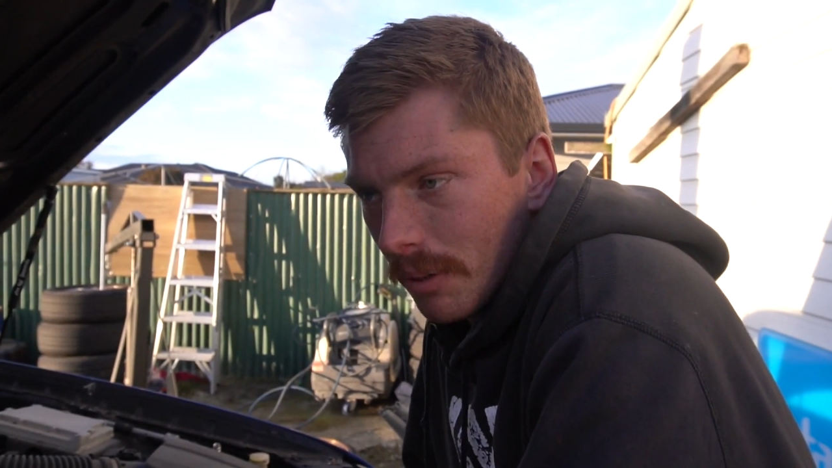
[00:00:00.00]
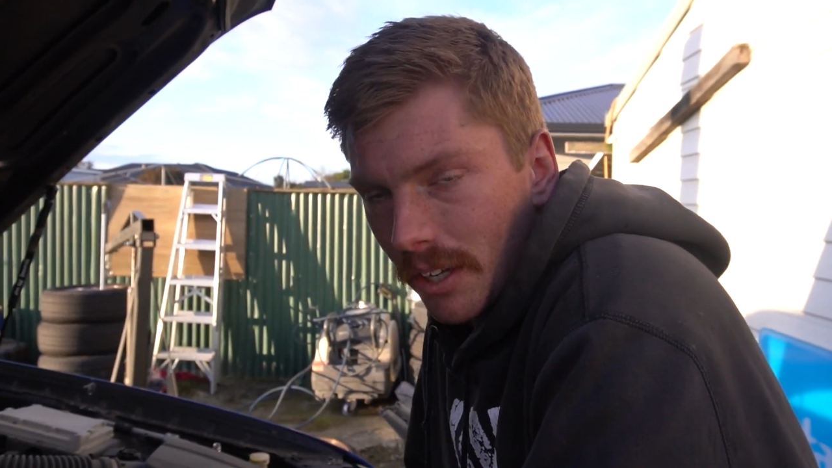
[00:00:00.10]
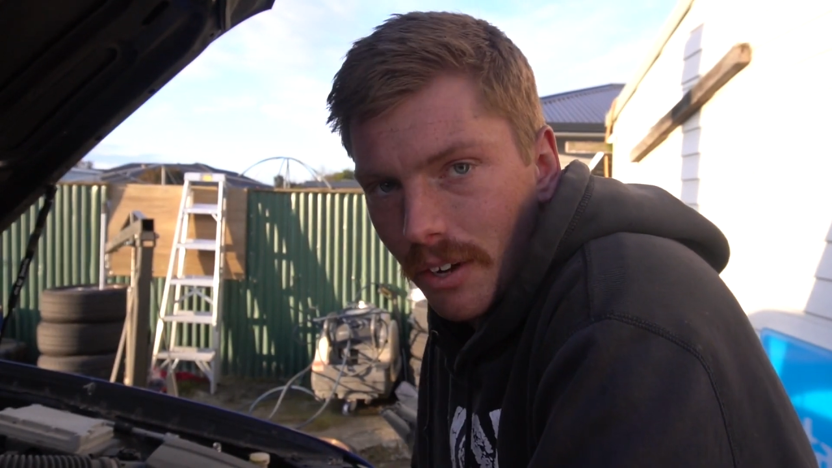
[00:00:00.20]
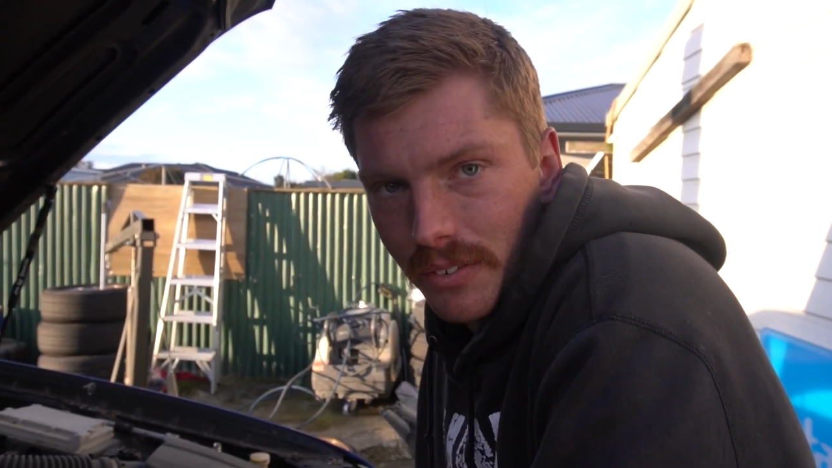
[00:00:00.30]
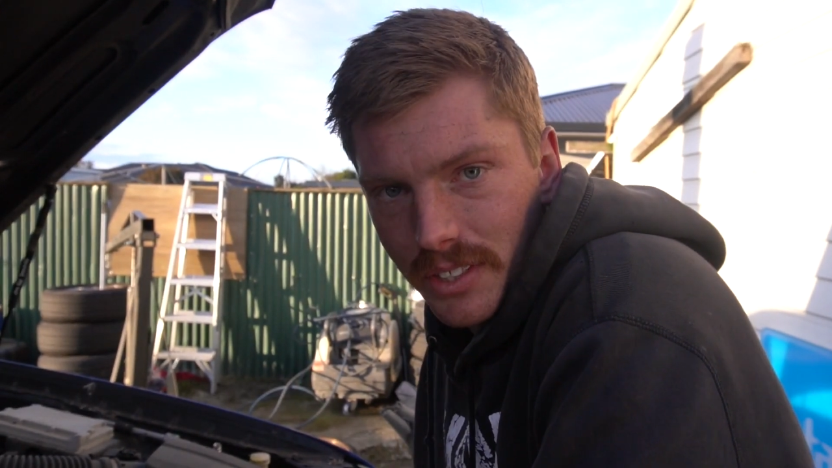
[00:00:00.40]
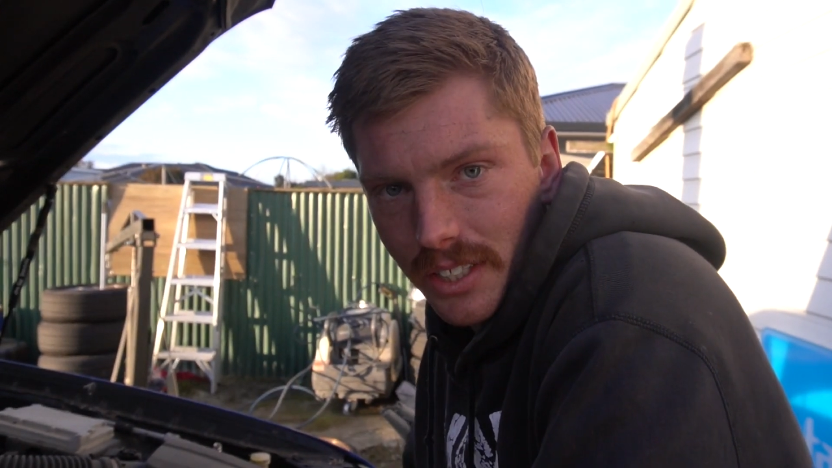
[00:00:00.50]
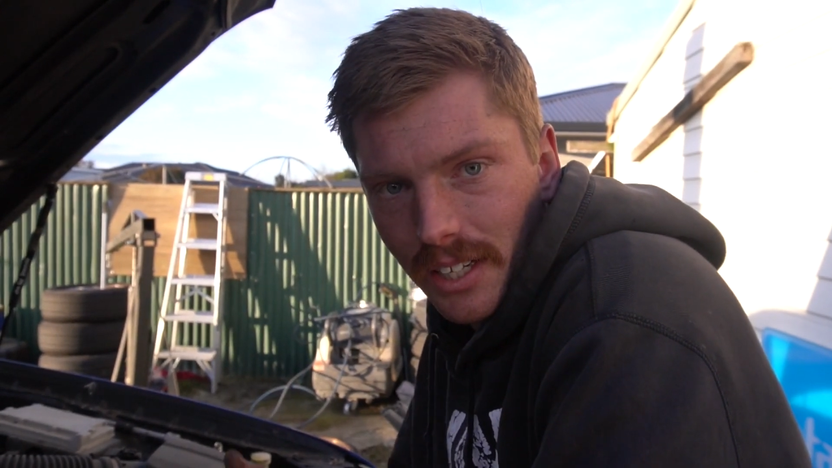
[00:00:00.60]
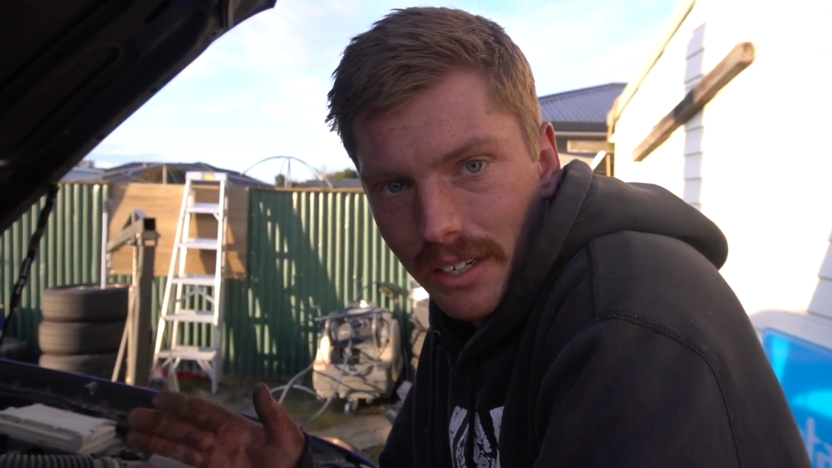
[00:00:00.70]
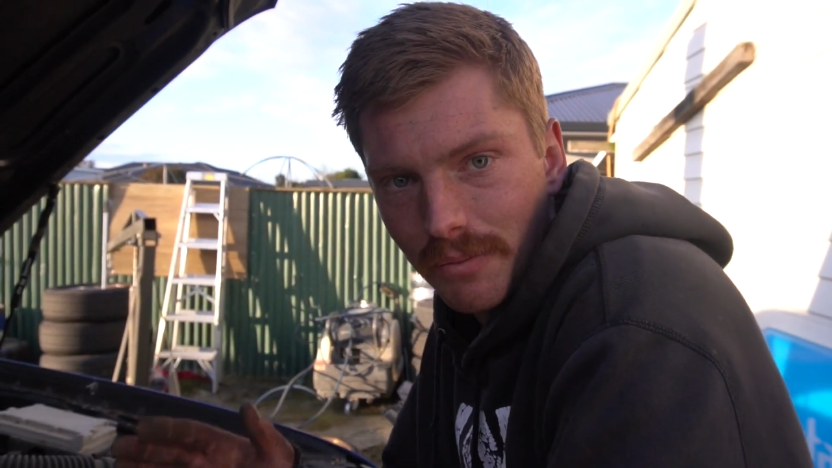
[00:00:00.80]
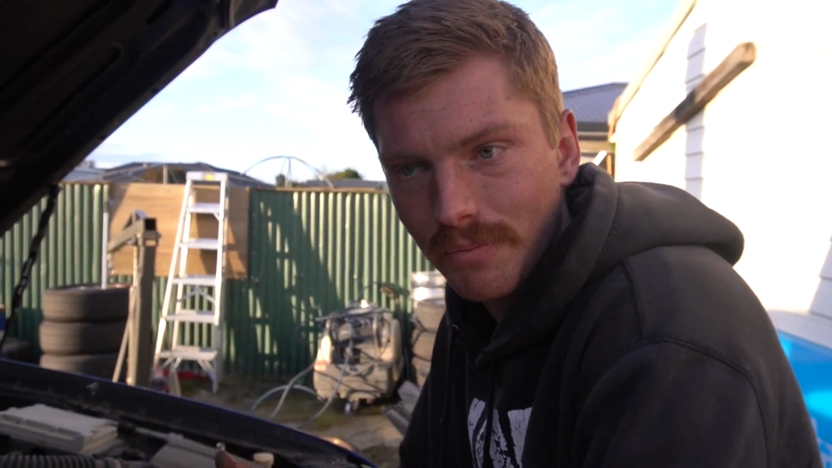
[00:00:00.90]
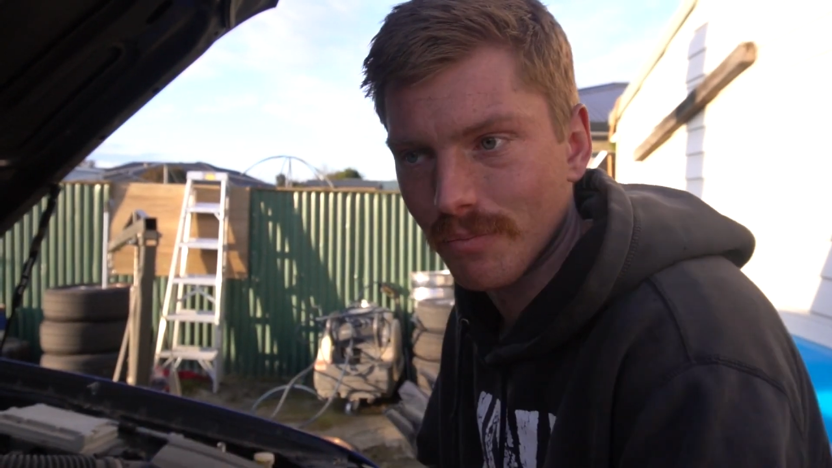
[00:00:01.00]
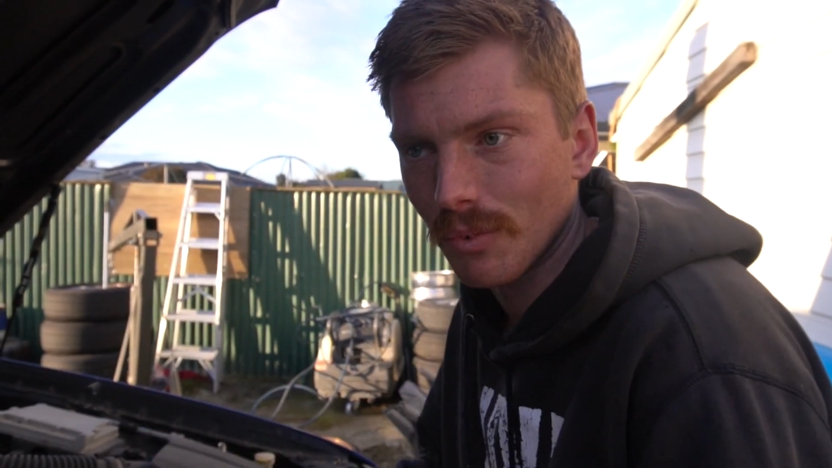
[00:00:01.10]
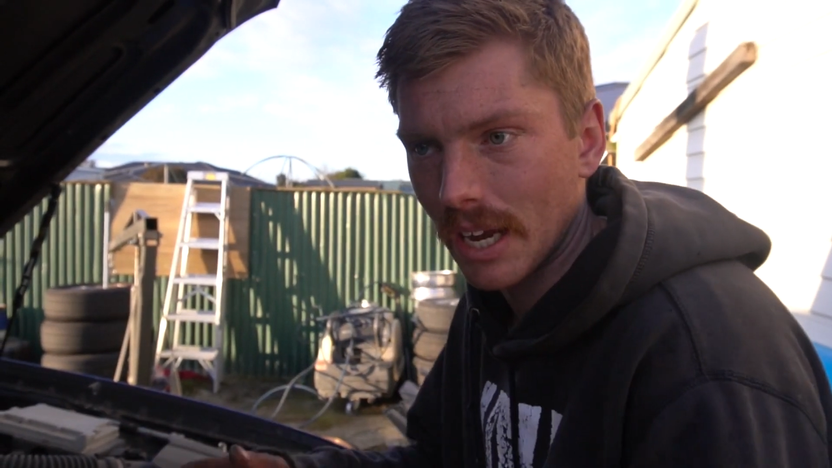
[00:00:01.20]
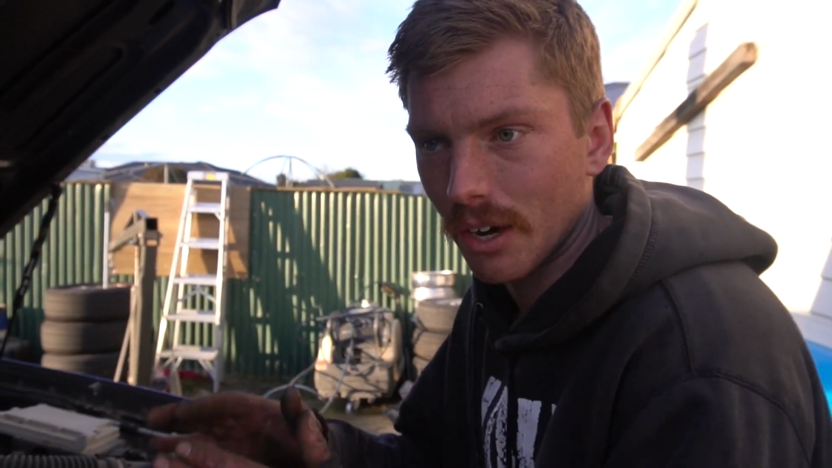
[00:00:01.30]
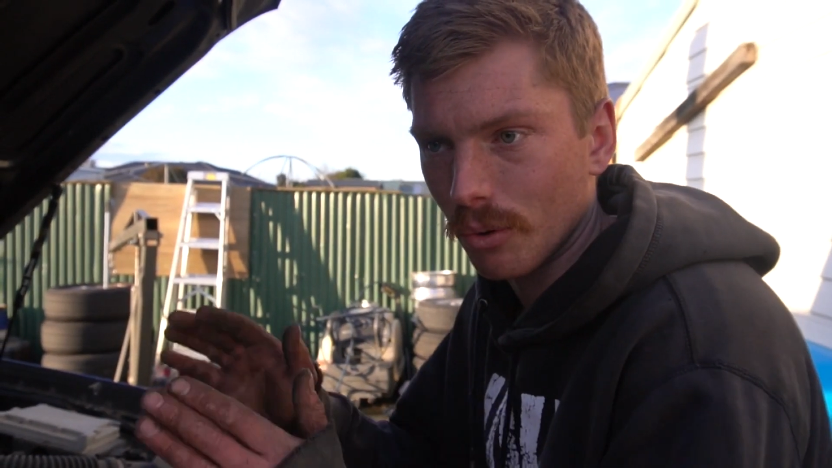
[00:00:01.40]
but obviously then
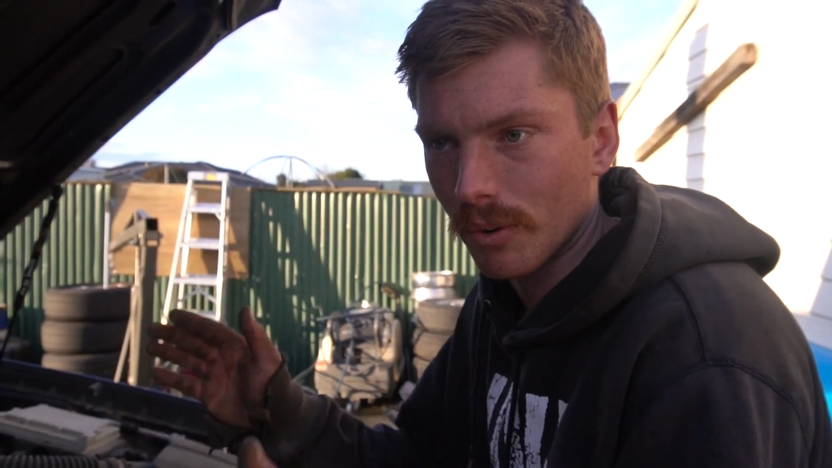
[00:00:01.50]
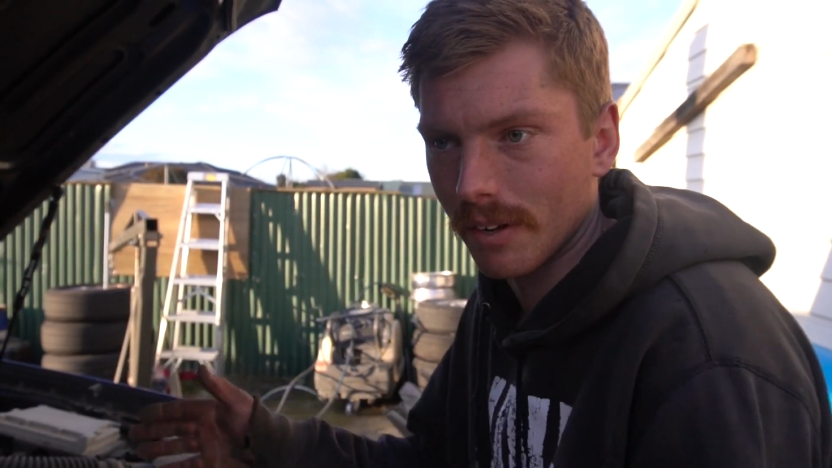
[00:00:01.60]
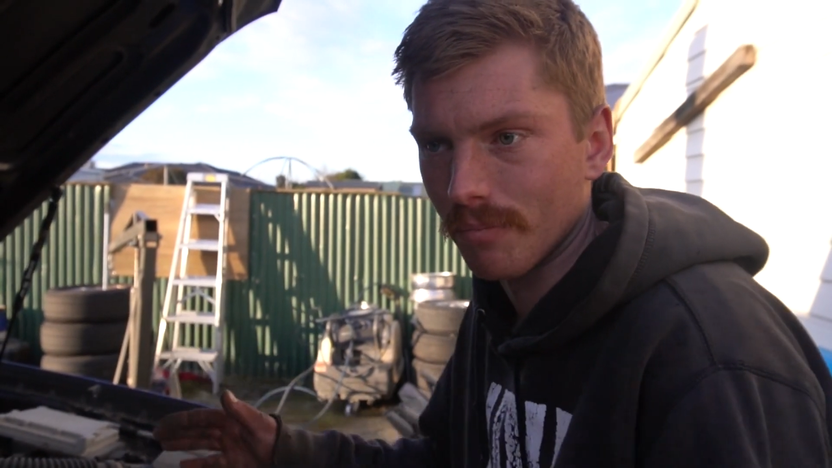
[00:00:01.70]
our